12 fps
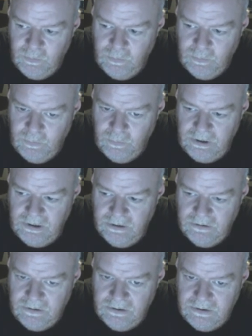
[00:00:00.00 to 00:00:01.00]
We
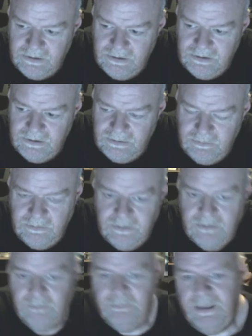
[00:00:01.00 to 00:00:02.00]
are
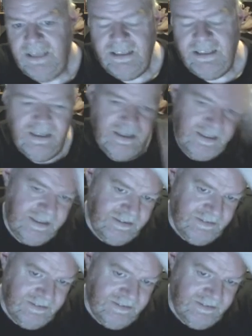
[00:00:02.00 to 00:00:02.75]
making a